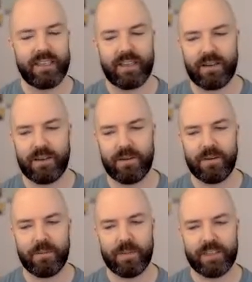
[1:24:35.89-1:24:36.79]

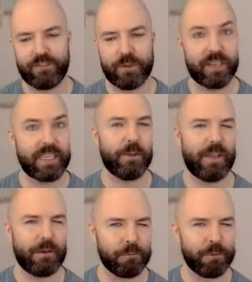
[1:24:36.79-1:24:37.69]
And so cutting out
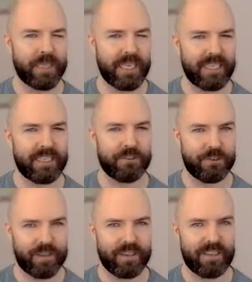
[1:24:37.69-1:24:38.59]
that ruminating
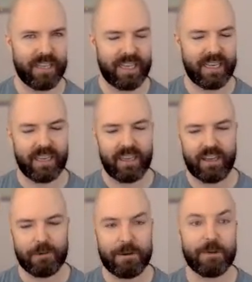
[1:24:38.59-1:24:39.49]
during the day
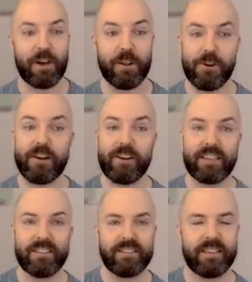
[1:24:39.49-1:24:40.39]
around other
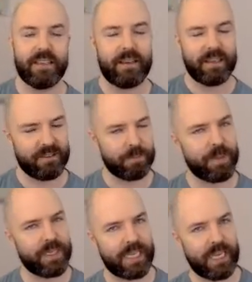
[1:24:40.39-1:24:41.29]
areas is a
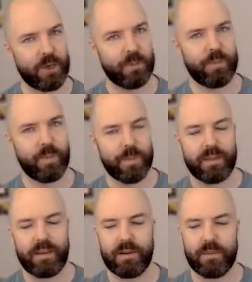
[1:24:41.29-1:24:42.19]
big help
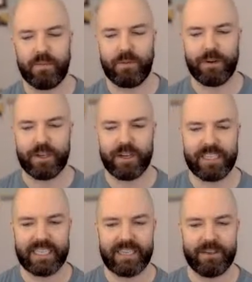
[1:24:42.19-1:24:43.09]
for cutting
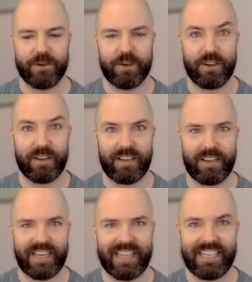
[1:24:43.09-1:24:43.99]
it out
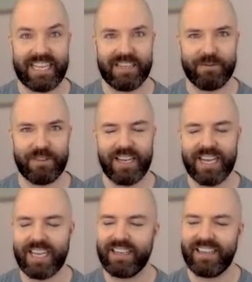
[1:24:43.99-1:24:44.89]
at the end of the
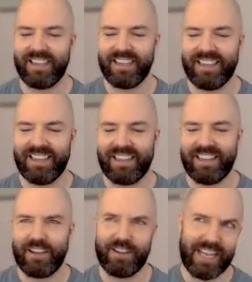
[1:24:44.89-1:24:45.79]
day,
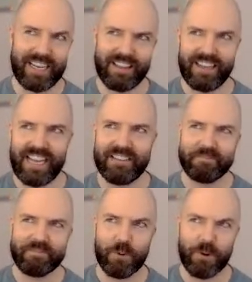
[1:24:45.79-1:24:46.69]
at the end of the day
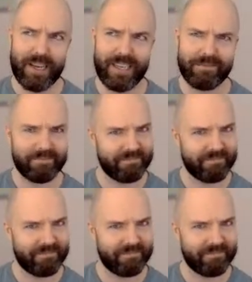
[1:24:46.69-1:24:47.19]
or night.